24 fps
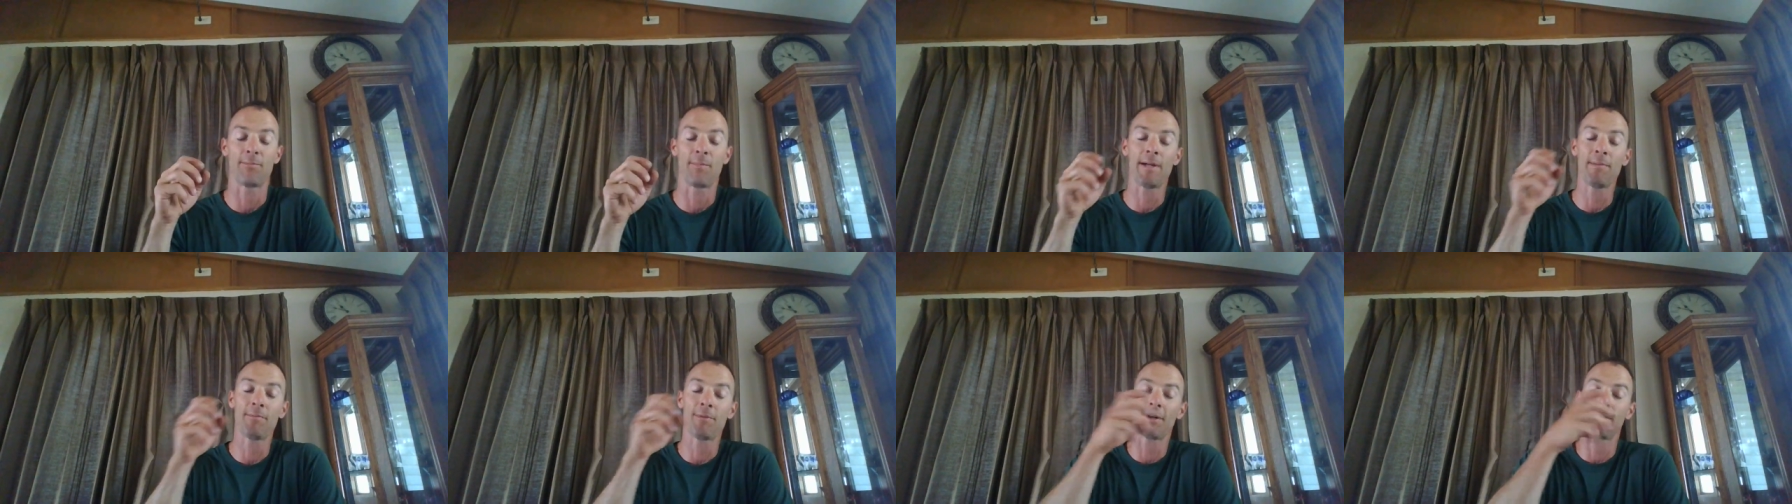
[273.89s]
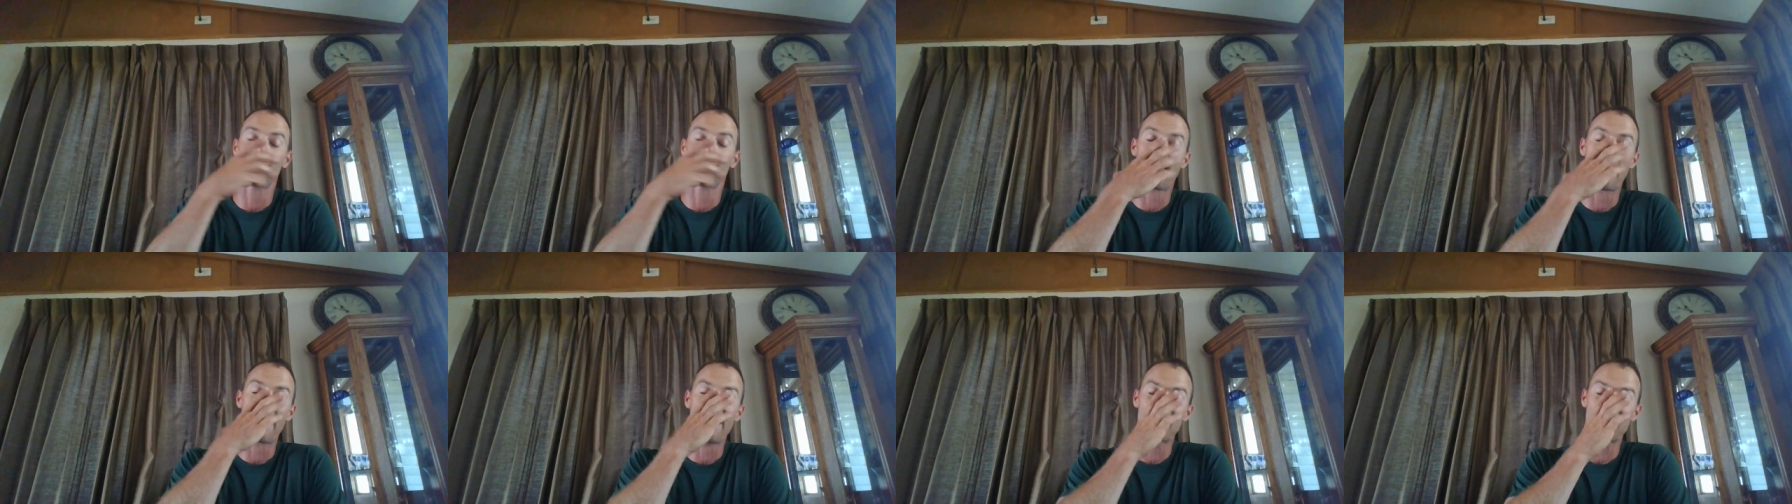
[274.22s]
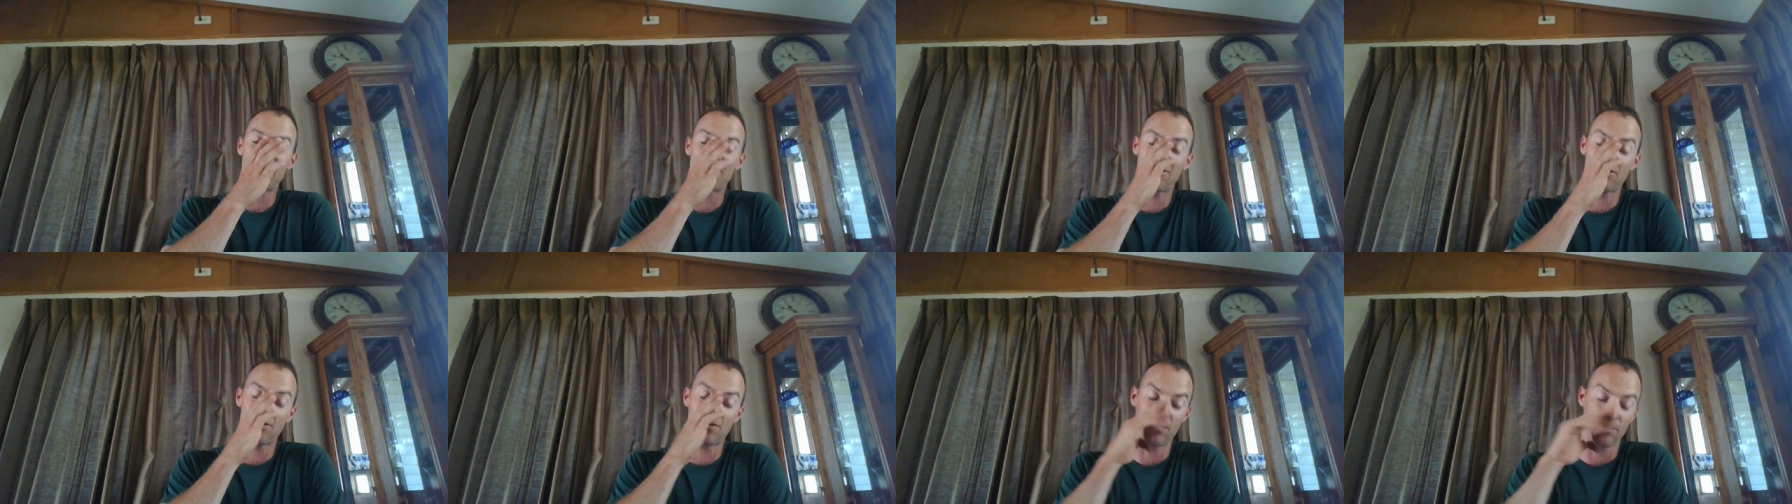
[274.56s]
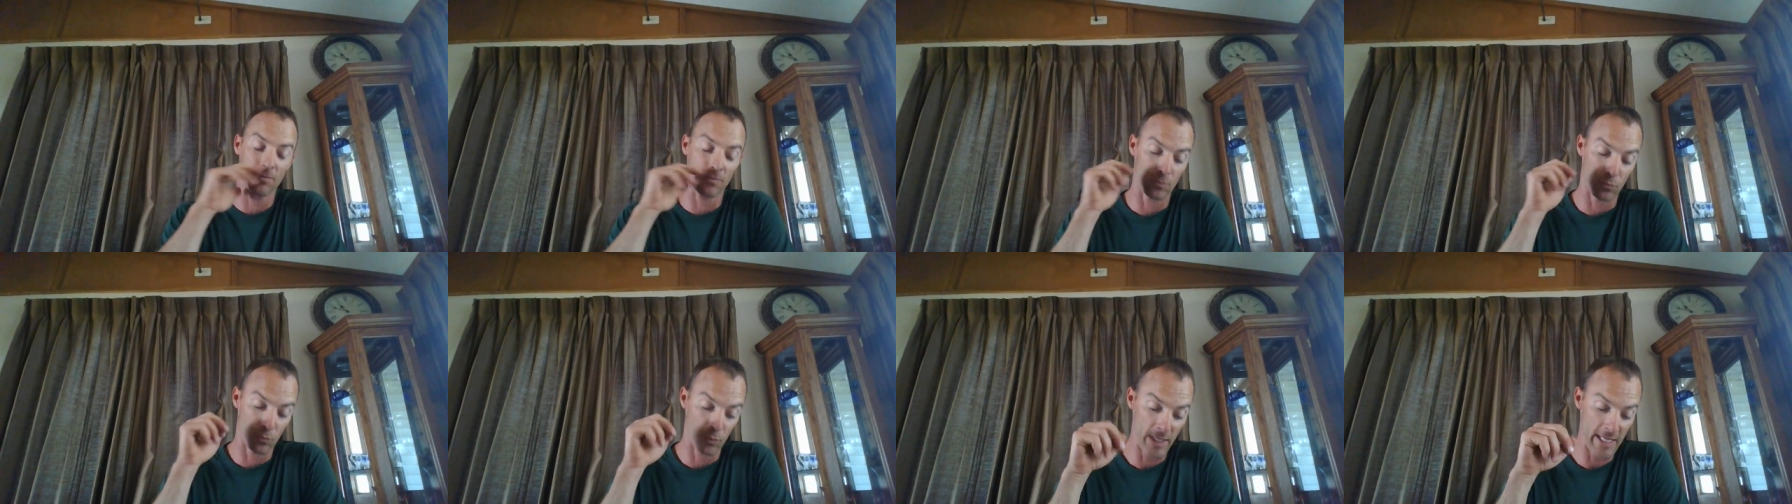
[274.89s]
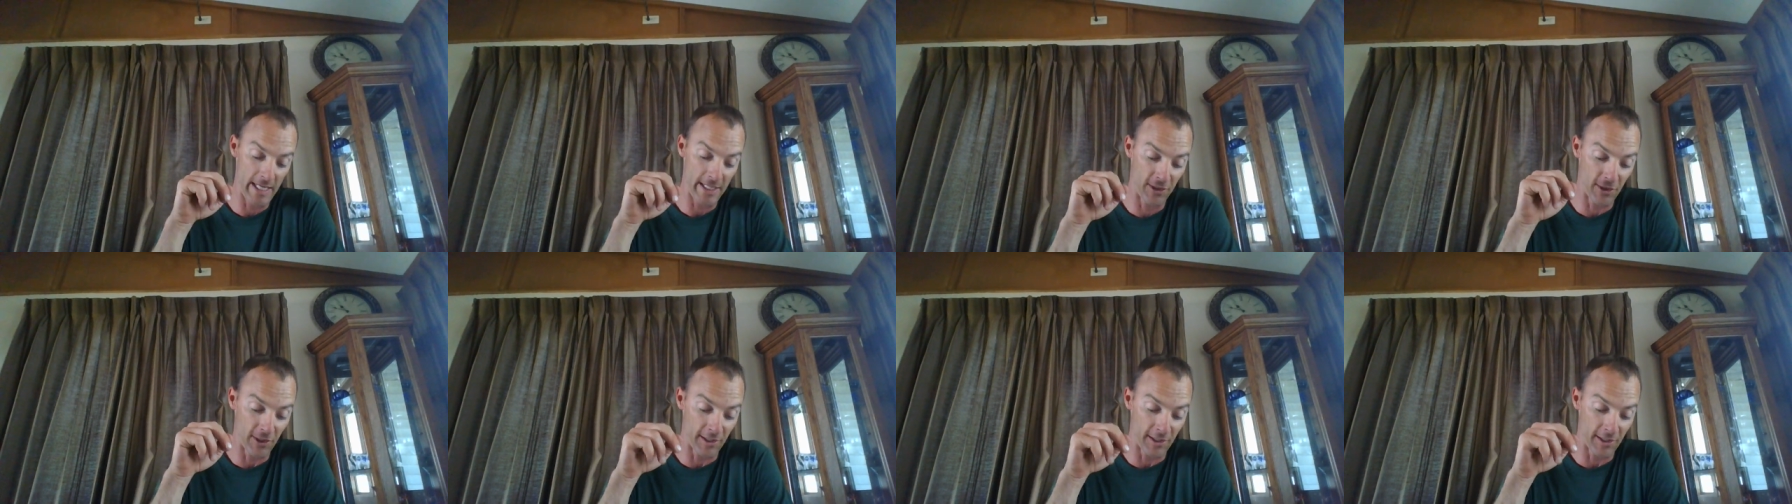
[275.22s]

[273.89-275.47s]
Remember last week,